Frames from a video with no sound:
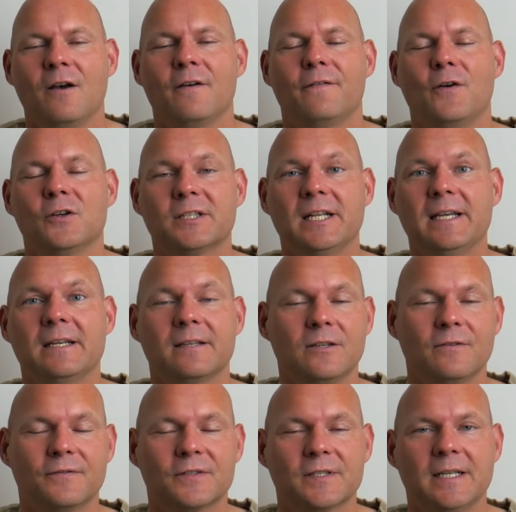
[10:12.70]
Firstly,
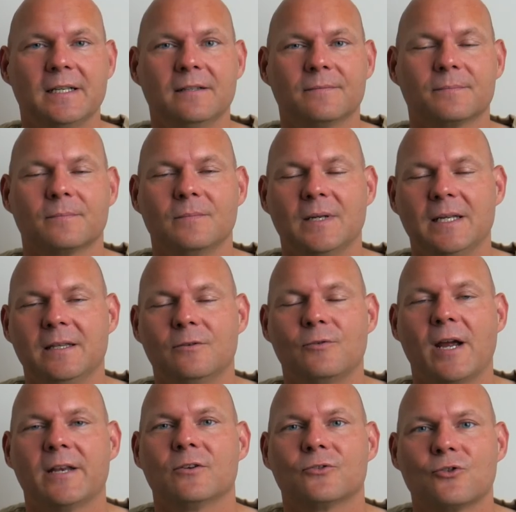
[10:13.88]
you've seen in the
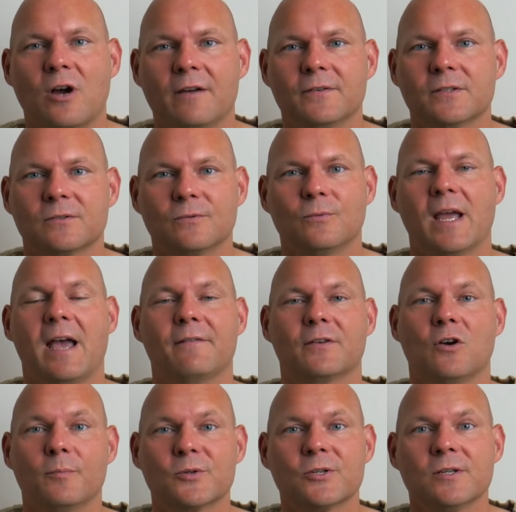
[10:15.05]
Radeon drivers, we have an
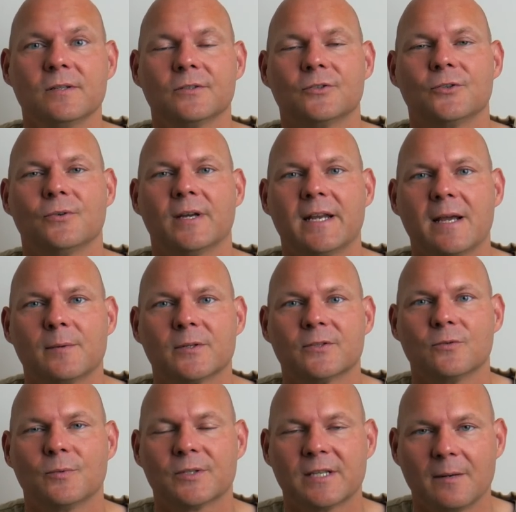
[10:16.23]
option to enable
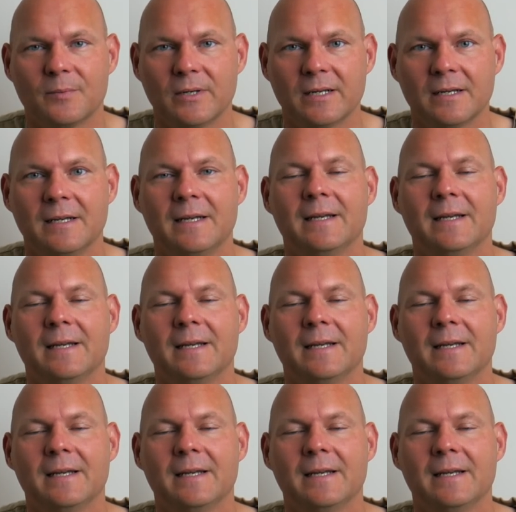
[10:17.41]
super sampling.